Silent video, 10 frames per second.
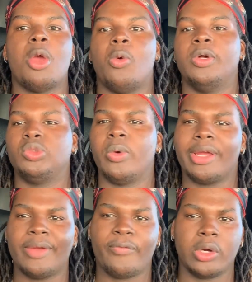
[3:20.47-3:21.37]
was
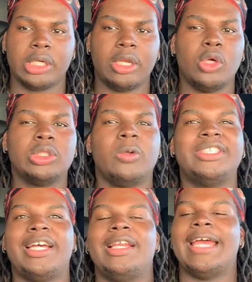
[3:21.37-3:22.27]
working for the Lowe's
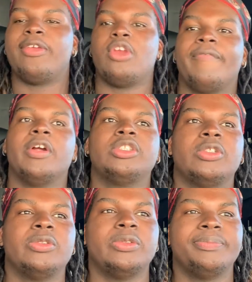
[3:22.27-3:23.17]
Hotel at Universal